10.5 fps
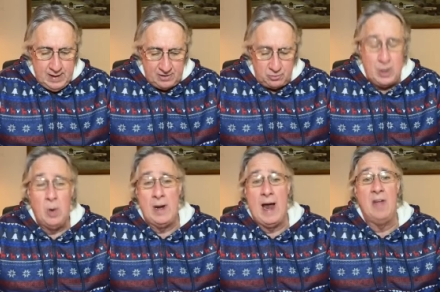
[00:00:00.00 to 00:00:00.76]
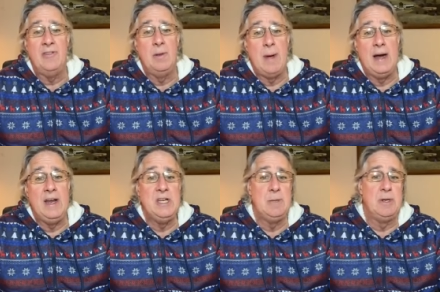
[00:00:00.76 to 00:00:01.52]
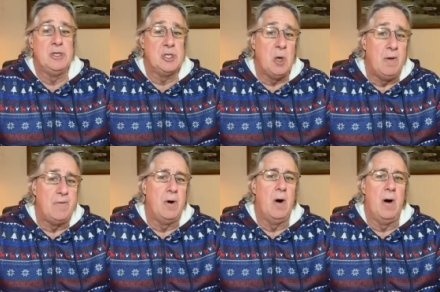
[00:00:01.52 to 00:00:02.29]
as we know, calcium, magnesium, and
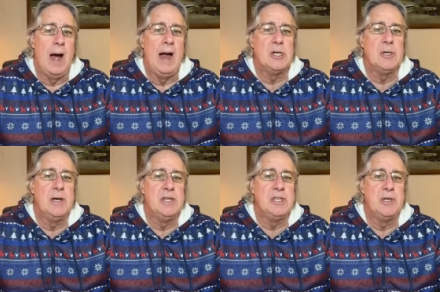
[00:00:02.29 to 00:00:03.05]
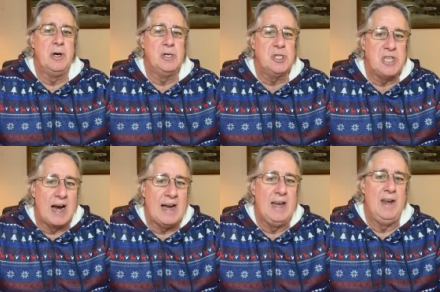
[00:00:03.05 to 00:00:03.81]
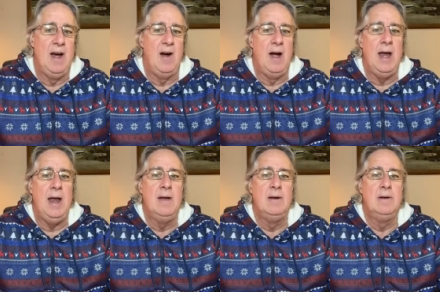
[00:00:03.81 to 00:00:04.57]
sulfur are actually considered
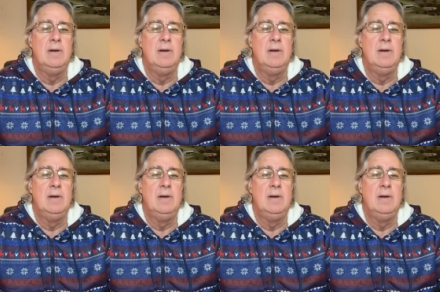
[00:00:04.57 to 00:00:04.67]
secondary